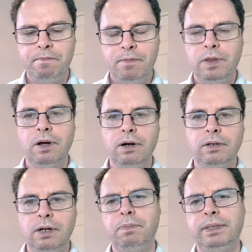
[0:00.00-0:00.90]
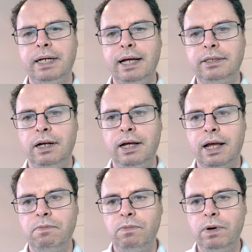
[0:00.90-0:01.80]
potential. Like, and
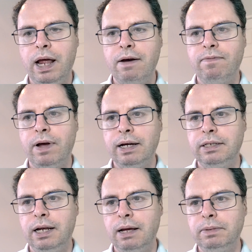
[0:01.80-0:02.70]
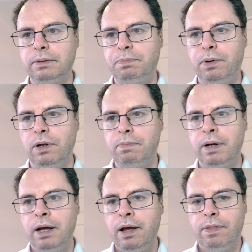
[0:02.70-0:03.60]
we'll have, actually, let me just pull up
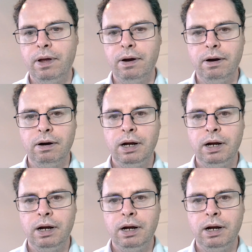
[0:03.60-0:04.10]
their